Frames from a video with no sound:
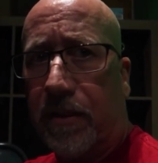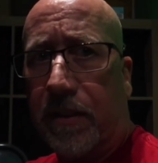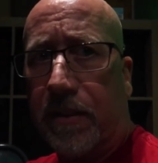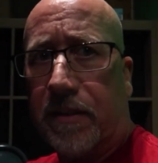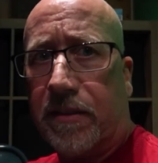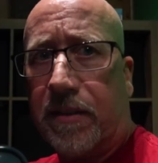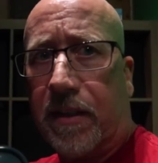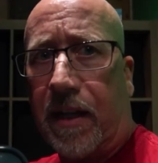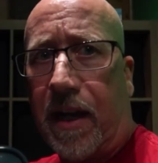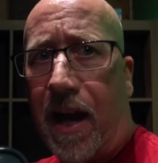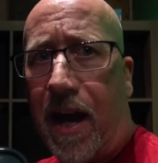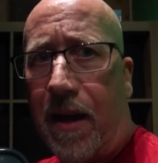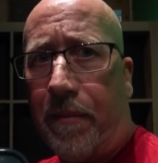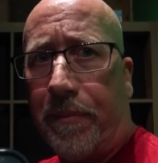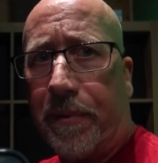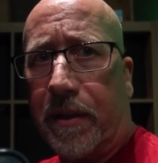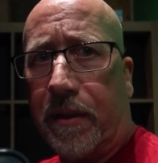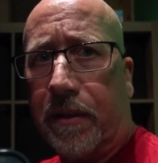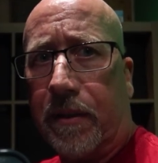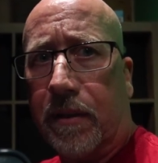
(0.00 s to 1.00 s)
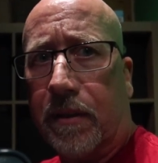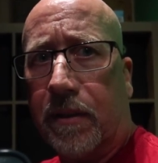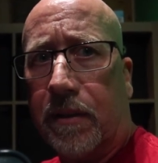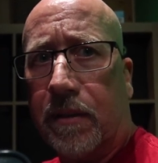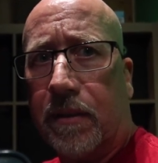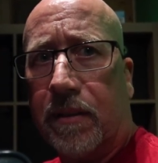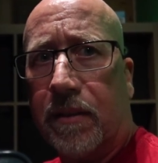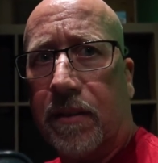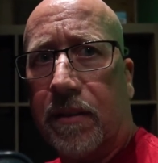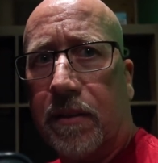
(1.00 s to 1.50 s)
said this is a copy.
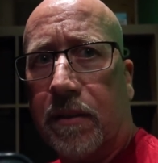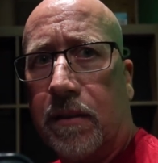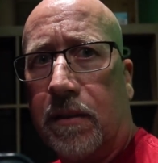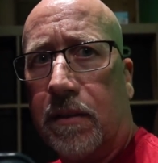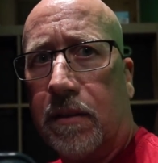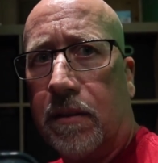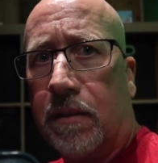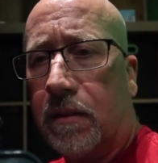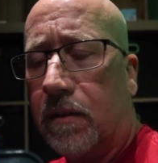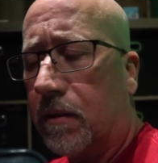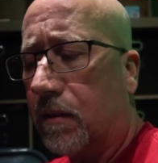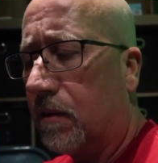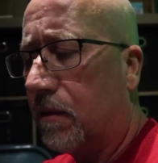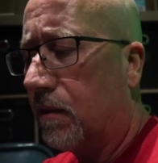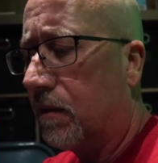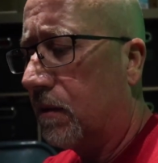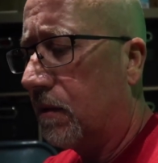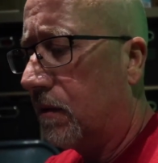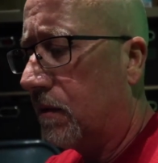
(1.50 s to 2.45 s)
Fuck.